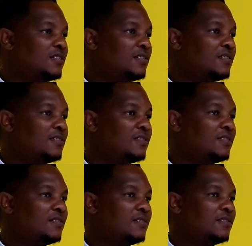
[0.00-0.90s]

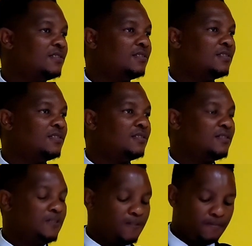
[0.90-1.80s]

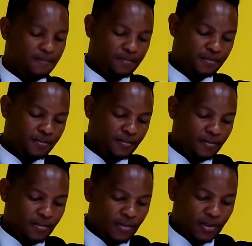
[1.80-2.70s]

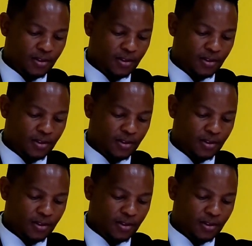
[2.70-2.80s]
No one is speaking in this clip.